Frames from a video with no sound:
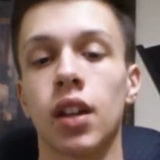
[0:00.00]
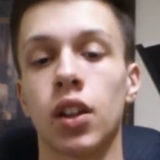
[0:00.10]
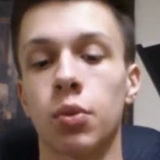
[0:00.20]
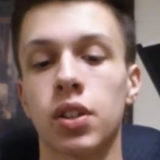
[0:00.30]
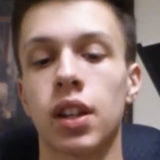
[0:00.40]

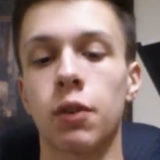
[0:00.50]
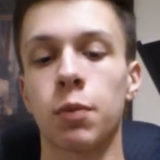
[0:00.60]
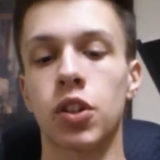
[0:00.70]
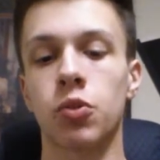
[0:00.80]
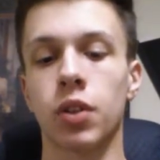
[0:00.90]
At the receiver
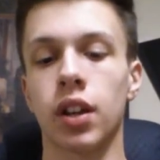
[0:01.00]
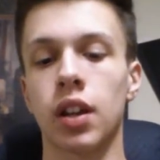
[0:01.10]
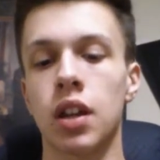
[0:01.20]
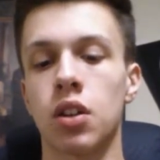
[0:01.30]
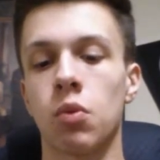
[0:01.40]
position, we're going
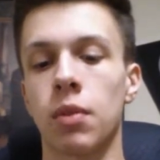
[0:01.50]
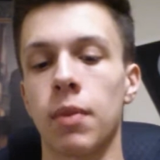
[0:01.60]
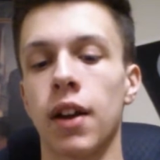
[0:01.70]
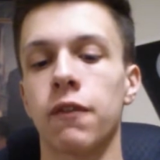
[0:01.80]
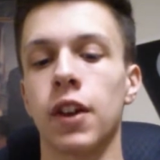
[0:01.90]
to get into one of
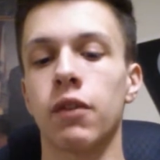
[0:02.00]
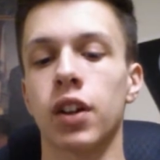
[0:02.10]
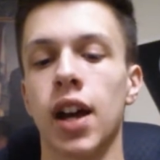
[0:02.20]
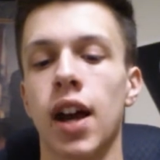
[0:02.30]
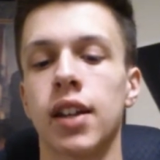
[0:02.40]
my
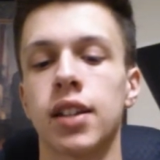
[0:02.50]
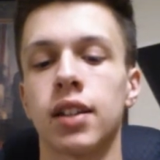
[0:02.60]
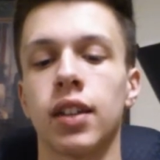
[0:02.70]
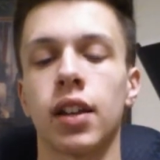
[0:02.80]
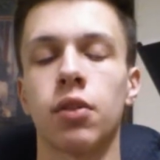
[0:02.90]
favorite guys in
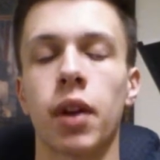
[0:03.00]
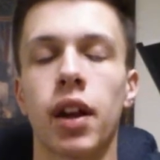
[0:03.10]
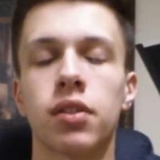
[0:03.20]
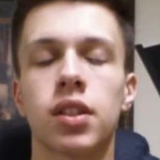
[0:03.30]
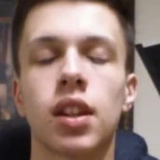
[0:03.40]
the later
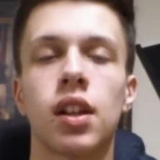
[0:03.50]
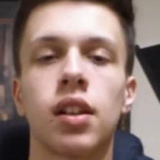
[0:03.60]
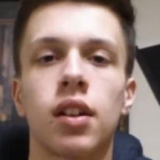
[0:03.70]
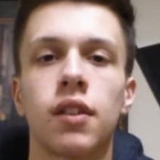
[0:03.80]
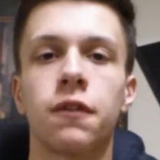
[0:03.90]
rounds
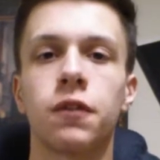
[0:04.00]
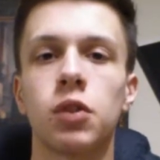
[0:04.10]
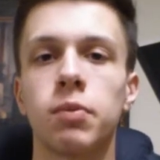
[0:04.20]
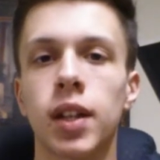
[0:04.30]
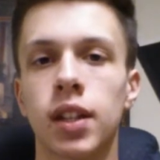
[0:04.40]
in a
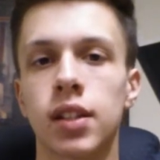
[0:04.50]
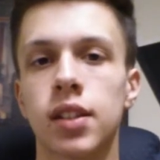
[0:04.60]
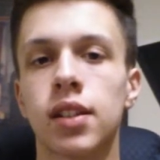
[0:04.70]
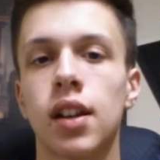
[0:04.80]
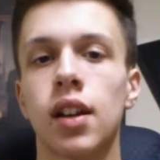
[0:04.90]
few
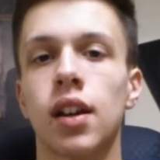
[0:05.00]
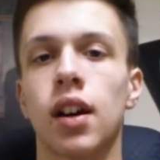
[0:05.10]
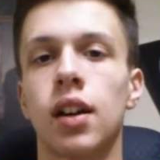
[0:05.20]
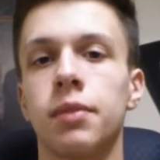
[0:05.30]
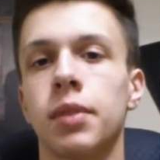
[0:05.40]
minutes.
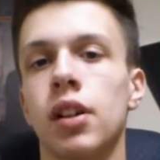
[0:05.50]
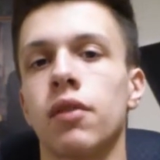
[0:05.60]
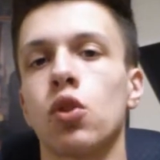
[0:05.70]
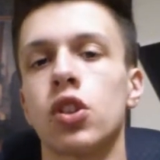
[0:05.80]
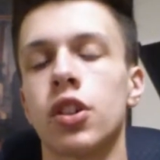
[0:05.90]
But,
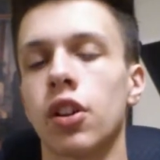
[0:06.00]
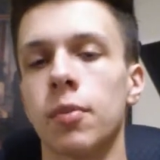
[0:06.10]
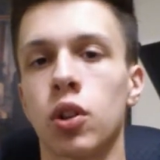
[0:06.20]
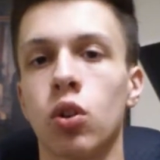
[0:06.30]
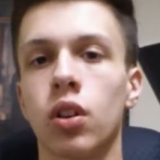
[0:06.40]
of course, Terry
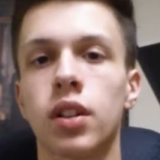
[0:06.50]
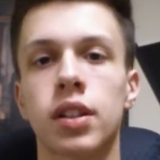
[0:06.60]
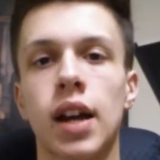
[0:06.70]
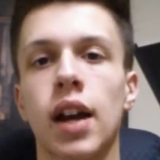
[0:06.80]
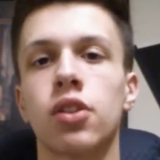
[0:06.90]
McLaurin is
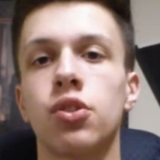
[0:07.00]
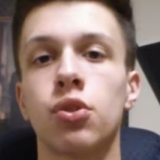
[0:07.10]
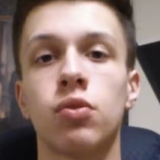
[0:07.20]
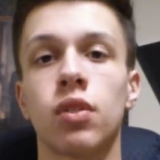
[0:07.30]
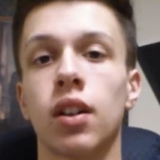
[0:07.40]
a guy
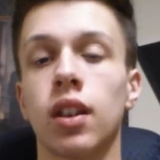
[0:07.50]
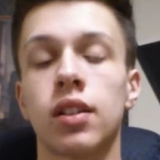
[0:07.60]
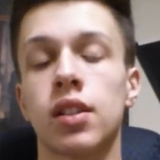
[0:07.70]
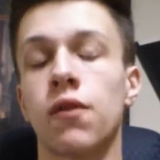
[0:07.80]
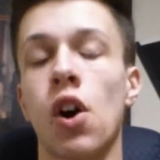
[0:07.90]
who
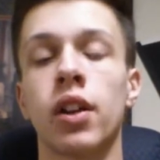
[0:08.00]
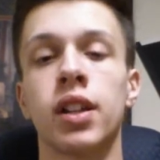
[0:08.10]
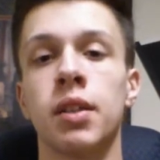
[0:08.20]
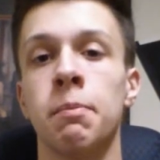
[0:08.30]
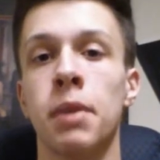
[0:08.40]
is falling
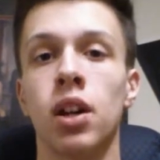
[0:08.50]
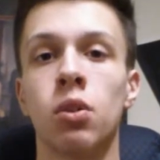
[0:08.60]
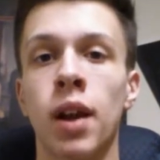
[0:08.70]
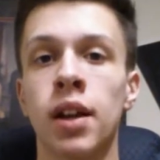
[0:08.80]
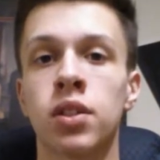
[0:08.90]
into the
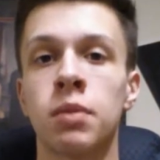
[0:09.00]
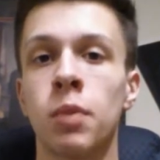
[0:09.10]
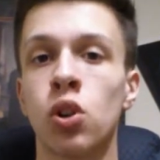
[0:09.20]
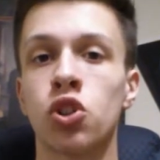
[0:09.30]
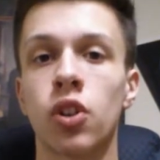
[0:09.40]
middle rounds in
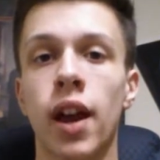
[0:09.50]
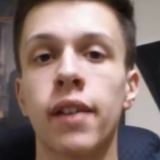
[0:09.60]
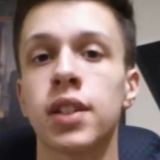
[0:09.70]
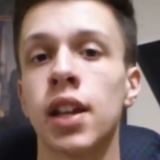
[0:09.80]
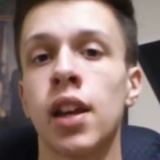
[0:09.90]
most
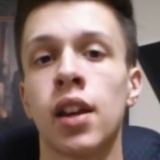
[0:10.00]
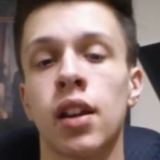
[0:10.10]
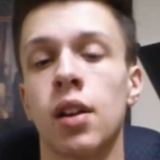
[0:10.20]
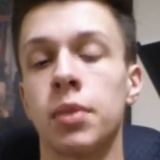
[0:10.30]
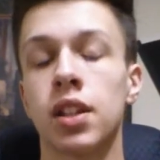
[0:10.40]
drafts.
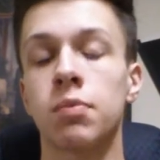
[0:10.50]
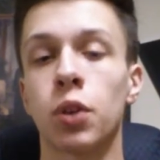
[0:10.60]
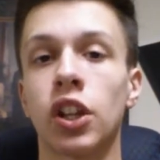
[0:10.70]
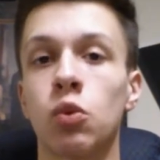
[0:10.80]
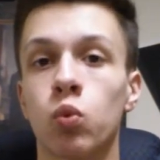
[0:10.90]
And he's
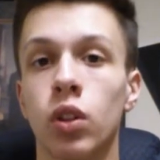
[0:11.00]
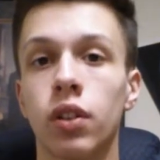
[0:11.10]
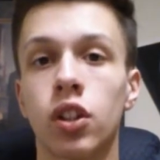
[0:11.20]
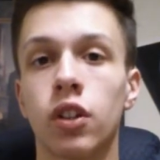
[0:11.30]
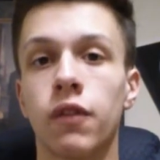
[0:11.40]
bringing
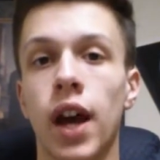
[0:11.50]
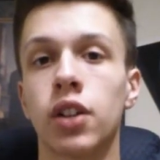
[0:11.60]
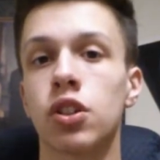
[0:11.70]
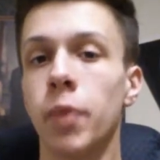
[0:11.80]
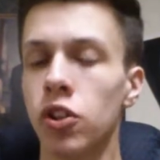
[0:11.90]
really good
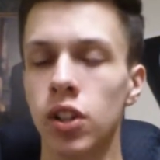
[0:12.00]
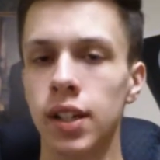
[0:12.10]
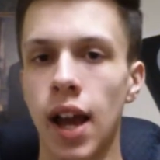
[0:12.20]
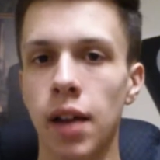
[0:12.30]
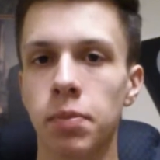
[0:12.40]
value, especially
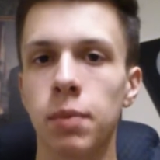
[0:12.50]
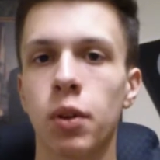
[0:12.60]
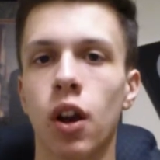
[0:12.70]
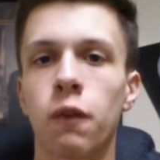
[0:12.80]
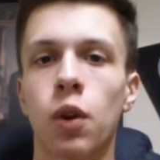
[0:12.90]
in
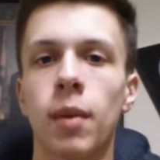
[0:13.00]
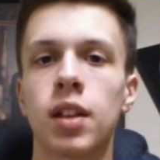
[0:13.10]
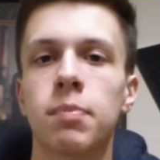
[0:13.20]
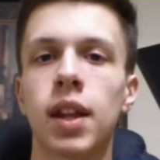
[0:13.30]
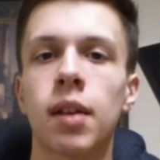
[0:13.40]
non-PPR
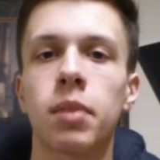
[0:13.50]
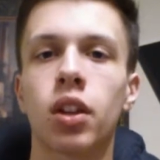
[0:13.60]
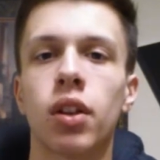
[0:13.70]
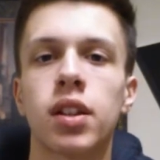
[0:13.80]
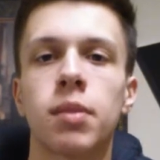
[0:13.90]
formats. May not be
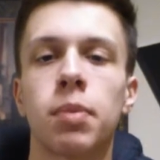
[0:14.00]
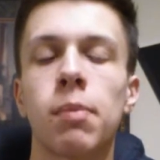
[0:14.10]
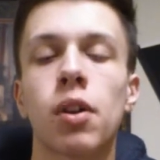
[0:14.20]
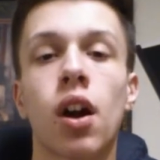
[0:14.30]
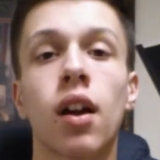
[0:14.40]
the greatest in
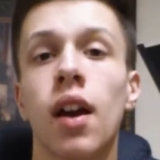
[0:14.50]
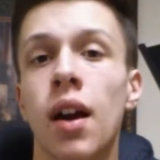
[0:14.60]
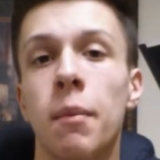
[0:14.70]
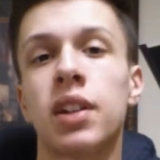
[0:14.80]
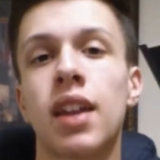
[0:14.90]
PPR,
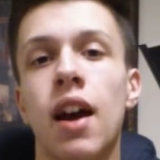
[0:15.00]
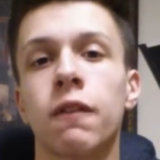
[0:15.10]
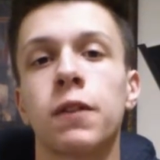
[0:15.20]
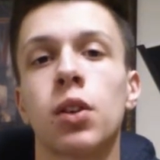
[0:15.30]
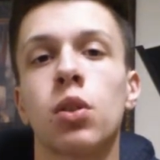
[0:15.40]
but
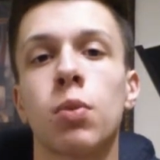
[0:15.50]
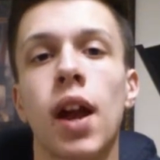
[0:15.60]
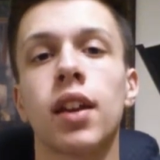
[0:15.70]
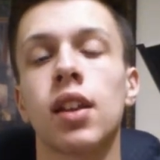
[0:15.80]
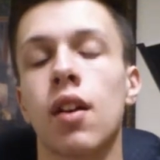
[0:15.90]
downfield
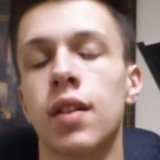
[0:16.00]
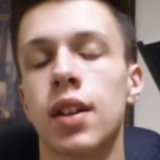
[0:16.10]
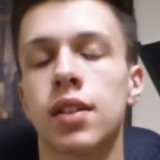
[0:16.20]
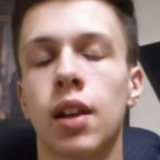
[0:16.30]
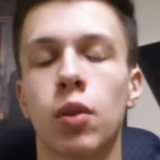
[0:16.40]
threat, he already
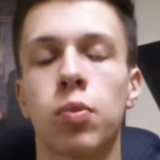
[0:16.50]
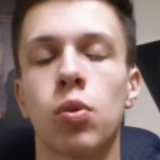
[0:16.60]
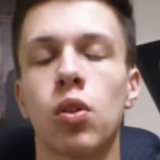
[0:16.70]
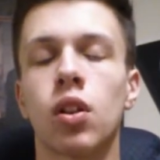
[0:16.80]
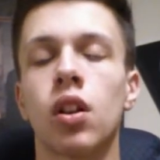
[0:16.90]
has that
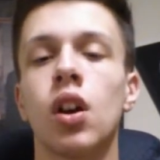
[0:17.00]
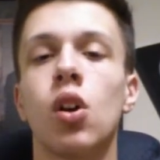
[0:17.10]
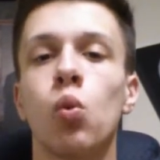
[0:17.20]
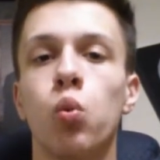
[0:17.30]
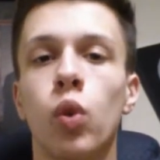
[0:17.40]
rapport
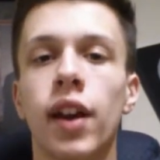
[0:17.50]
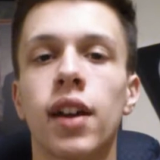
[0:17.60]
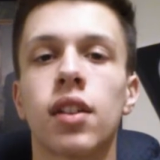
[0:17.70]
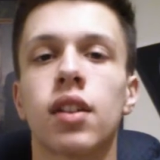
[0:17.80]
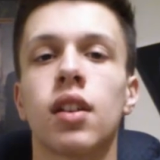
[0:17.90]

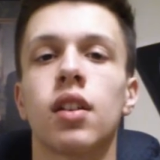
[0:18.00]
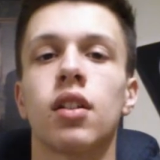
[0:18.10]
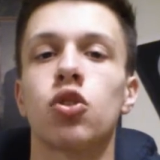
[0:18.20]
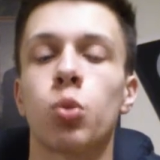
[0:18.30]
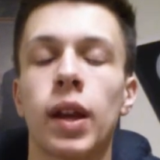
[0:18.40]
with
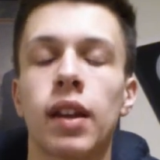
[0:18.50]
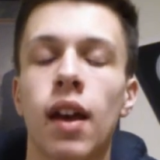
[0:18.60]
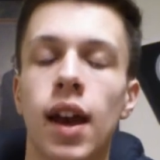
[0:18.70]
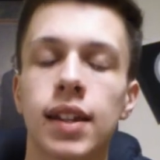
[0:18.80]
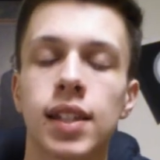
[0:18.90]
Dwayne
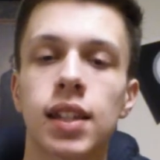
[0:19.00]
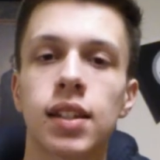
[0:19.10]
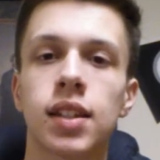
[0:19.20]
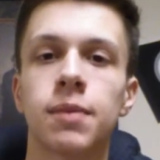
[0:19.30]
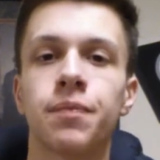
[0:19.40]

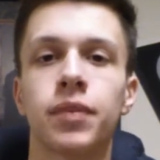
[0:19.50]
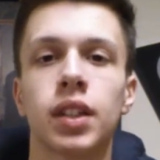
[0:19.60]
Haskins.